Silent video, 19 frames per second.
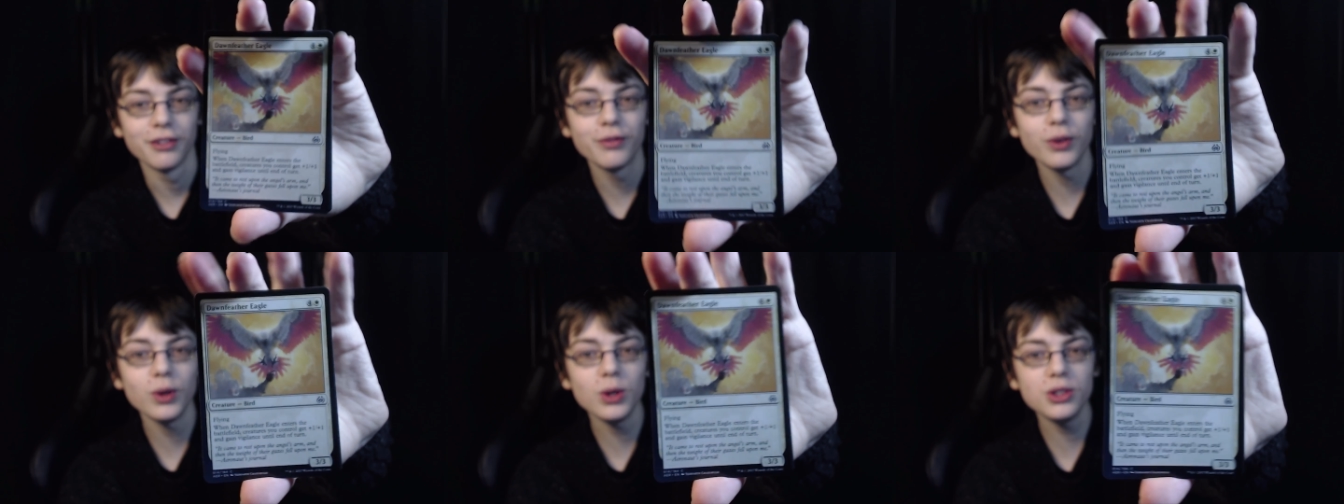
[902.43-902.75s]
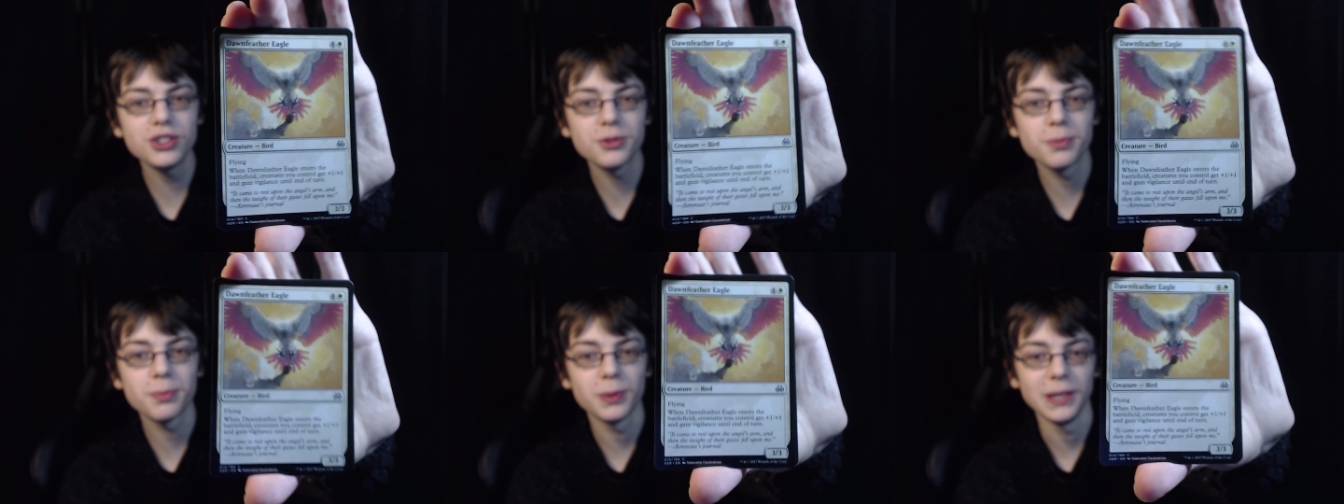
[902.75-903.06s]

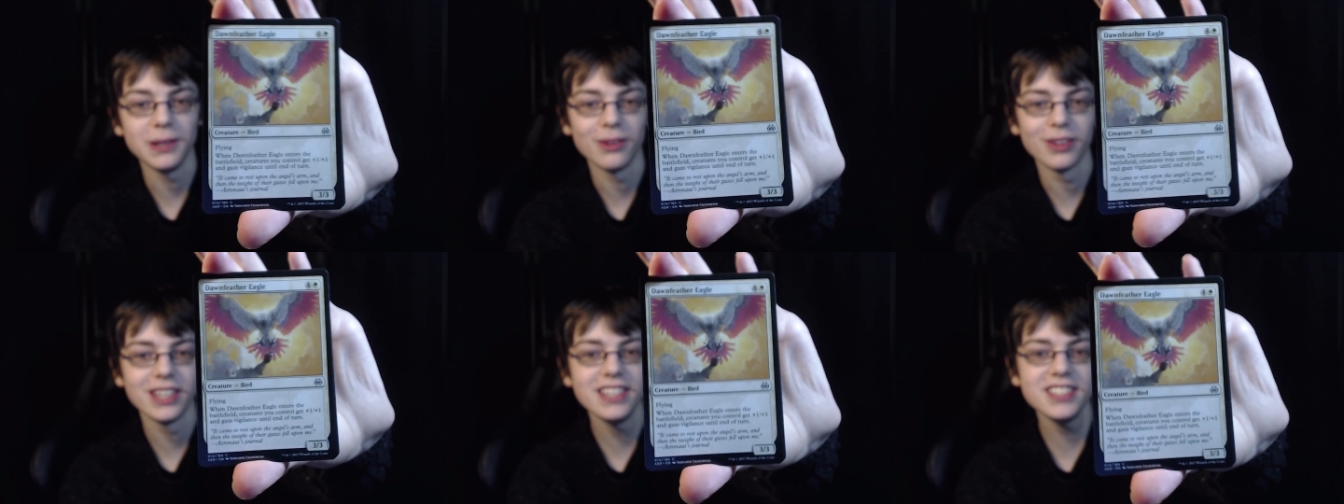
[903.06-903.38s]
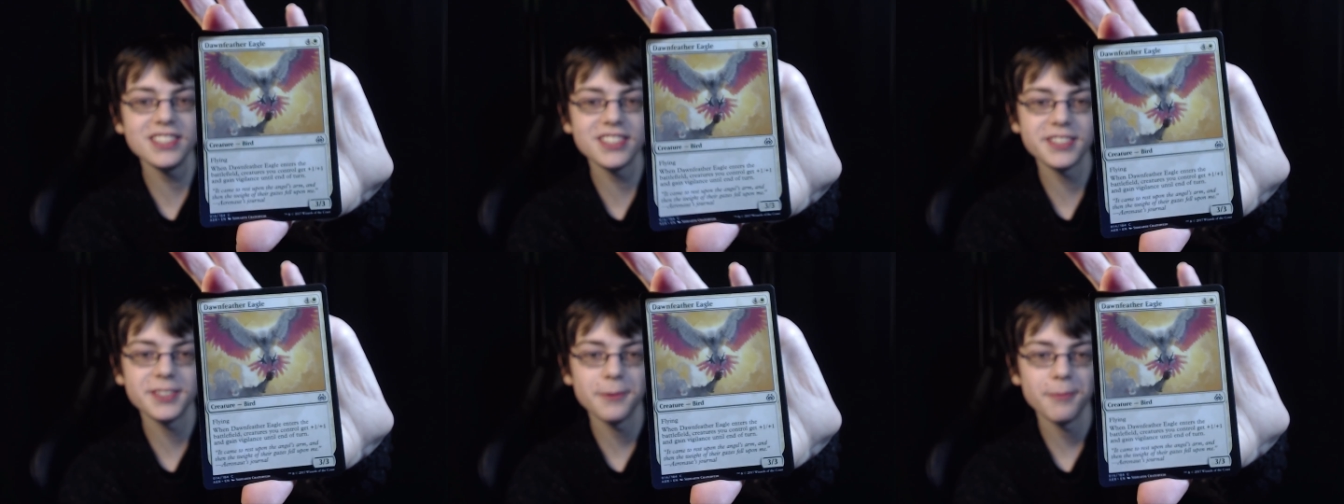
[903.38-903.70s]
first
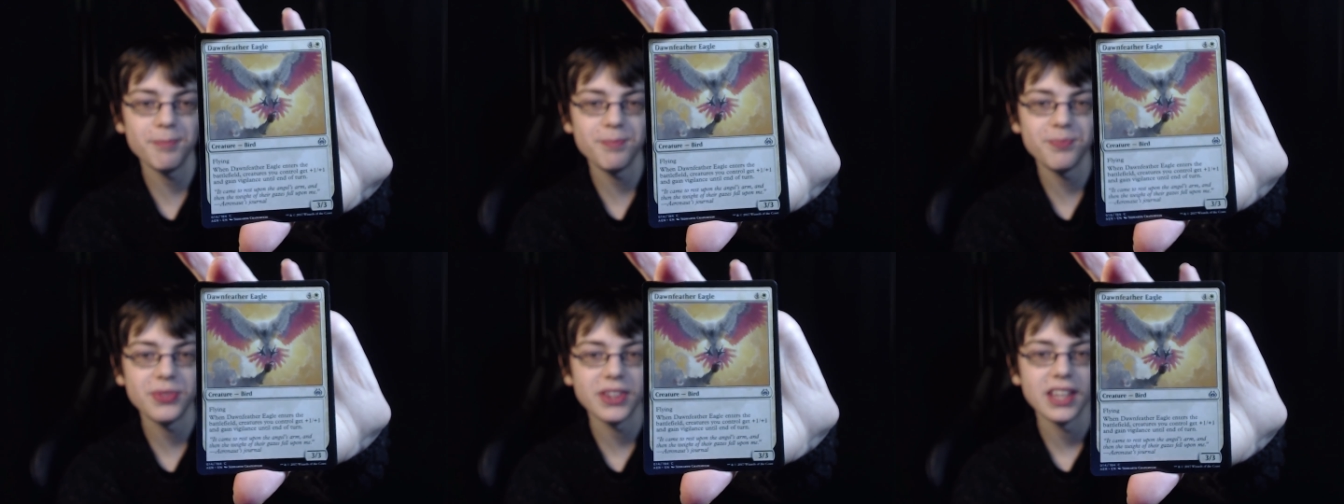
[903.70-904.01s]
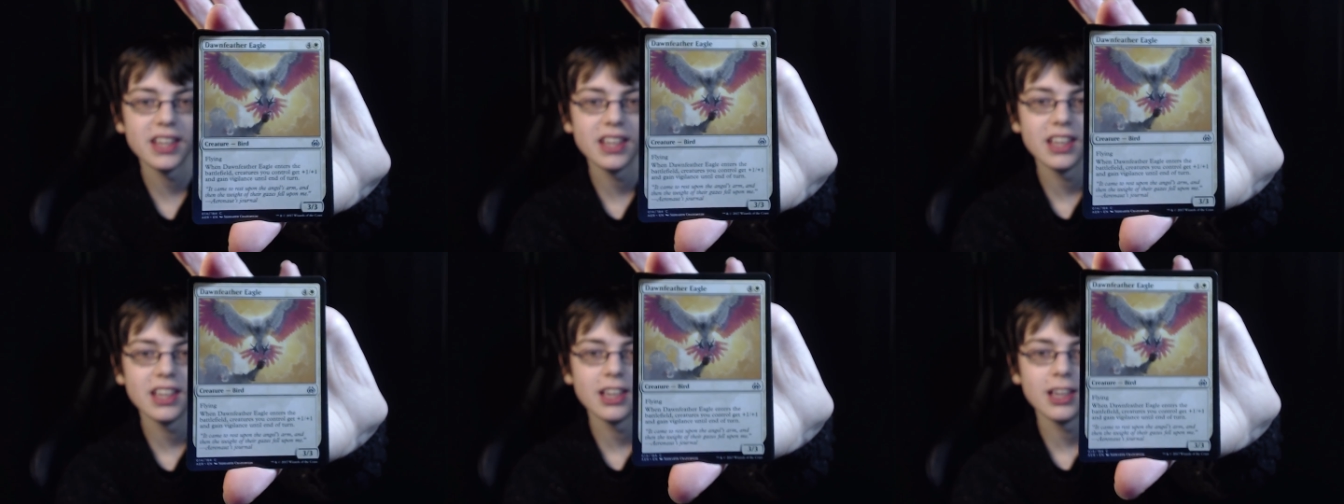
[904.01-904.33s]
pre-release,
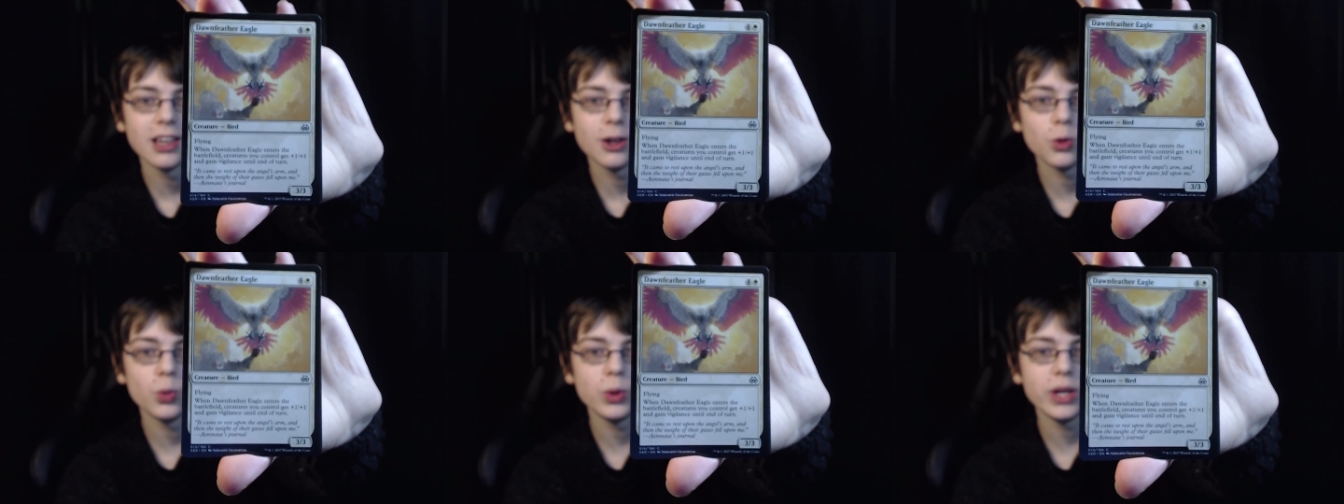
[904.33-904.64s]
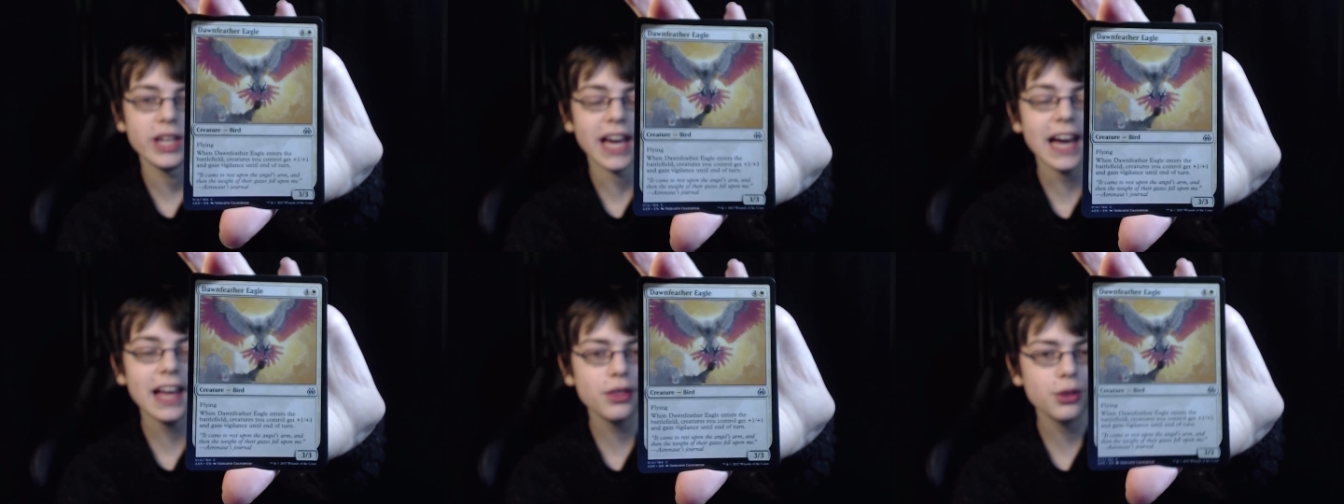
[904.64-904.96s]
we
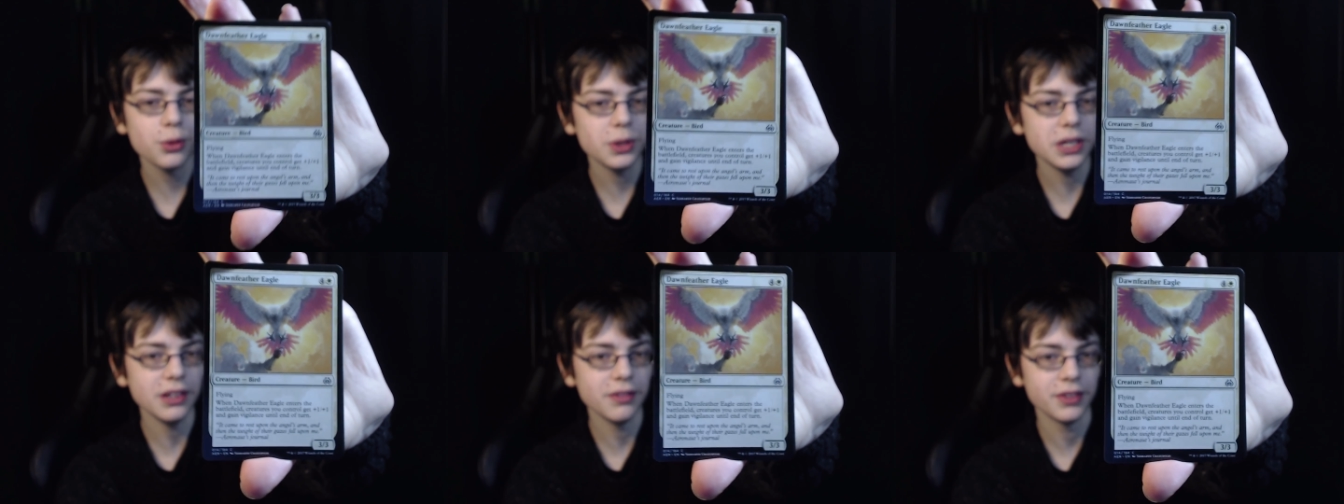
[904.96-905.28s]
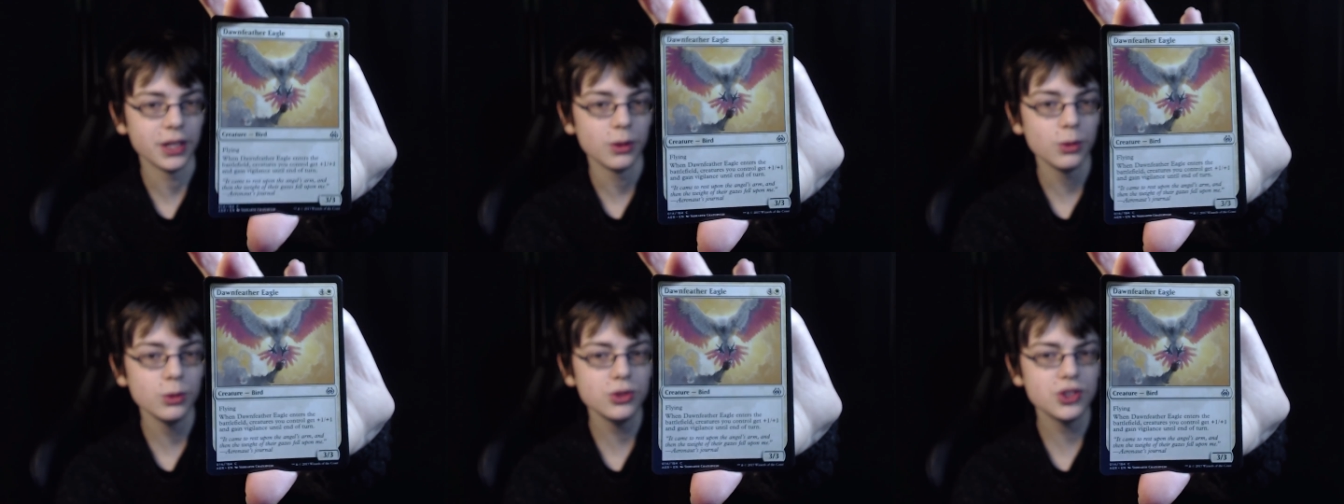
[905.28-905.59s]
had 3 of
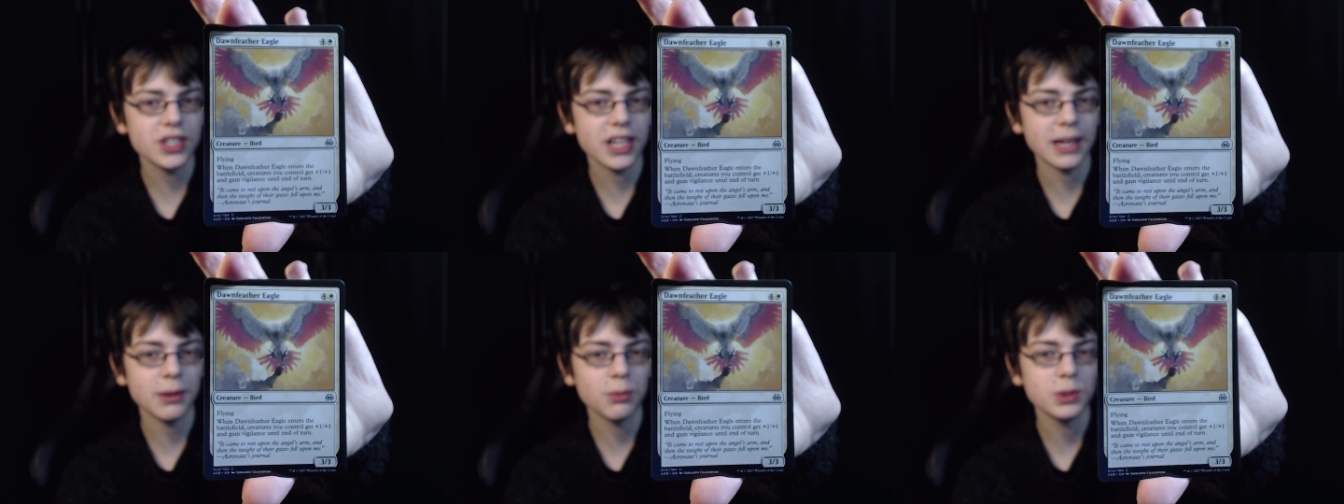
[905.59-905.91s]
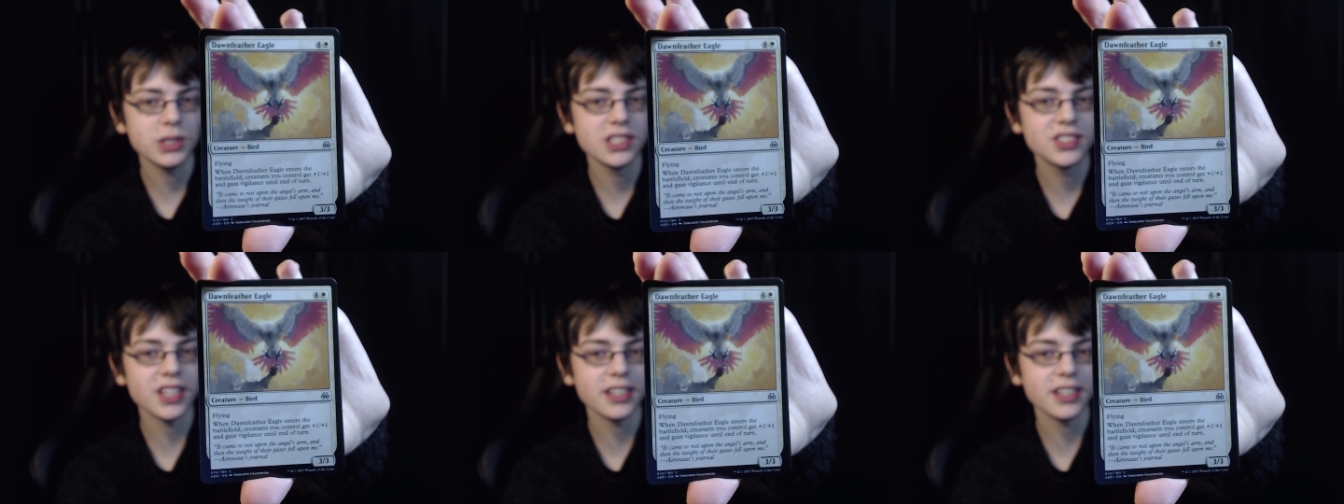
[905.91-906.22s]
those, and we
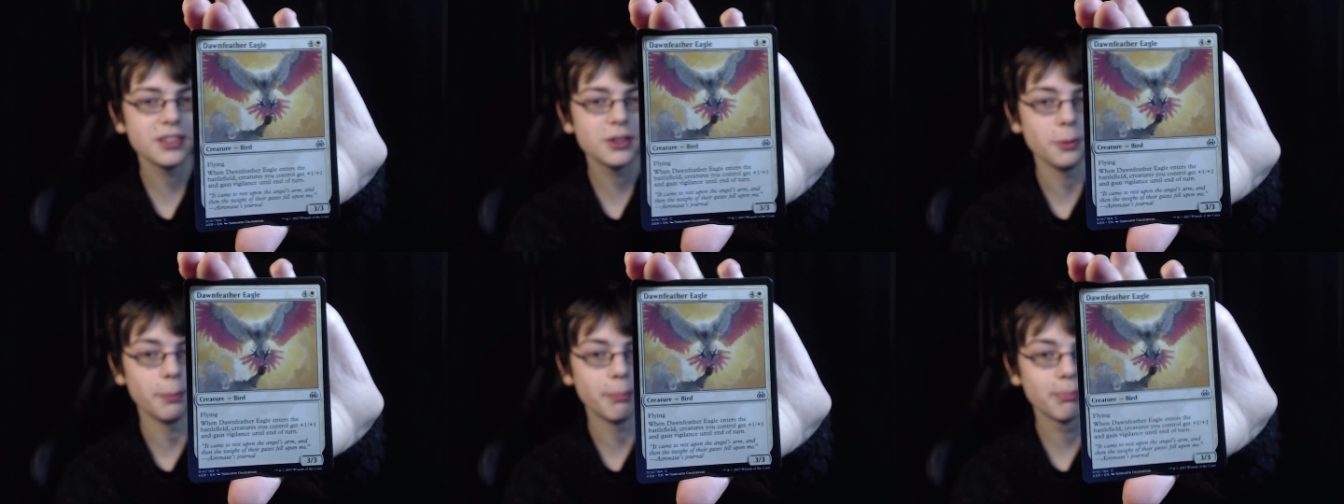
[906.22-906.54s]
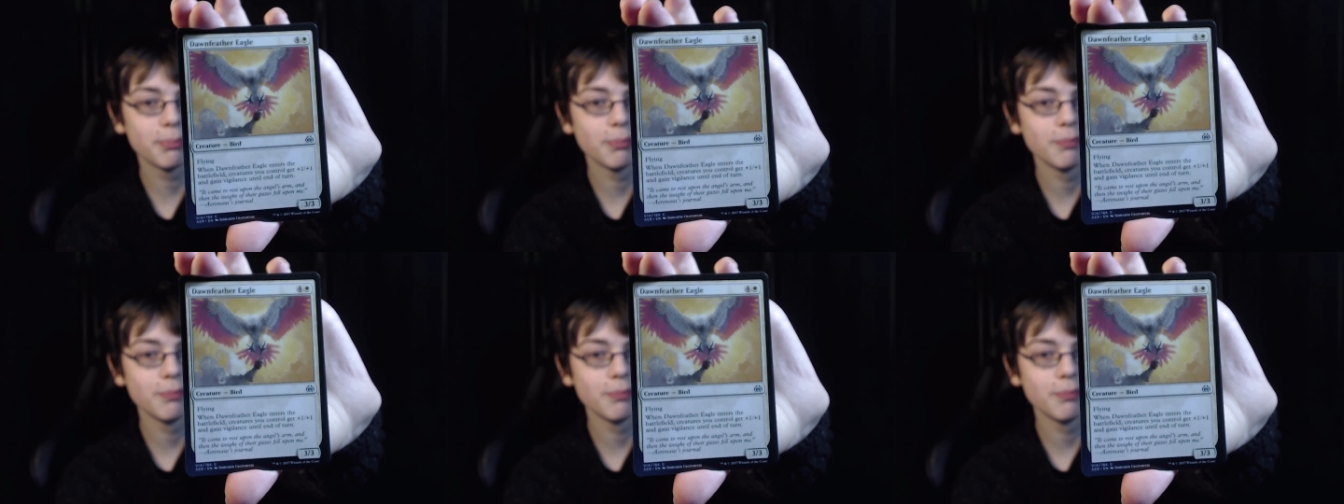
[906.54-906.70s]
decided to